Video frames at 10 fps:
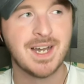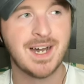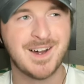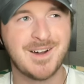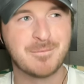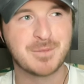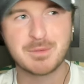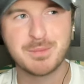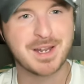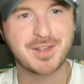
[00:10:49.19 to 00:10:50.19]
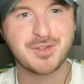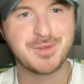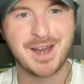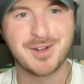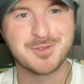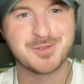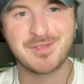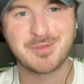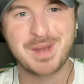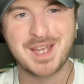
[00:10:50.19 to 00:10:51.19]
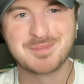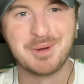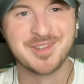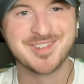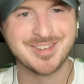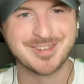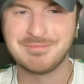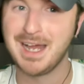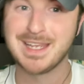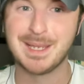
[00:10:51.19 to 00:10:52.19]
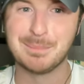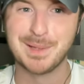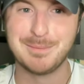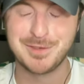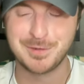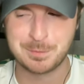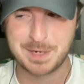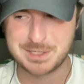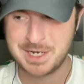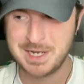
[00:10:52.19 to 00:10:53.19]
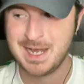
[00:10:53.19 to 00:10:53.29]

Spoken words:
Some of you might have tuned out. It was after basketball season. I can't blame you too much.